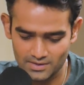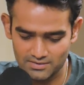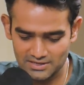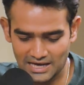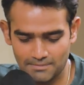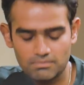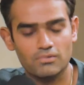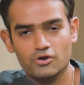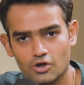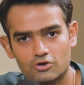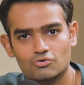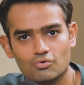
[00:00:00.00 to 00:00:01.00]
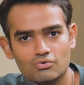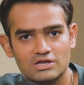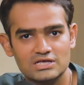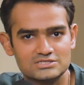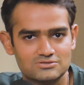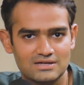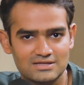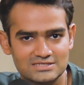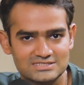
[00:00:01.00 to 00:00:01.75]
The app not only strengthens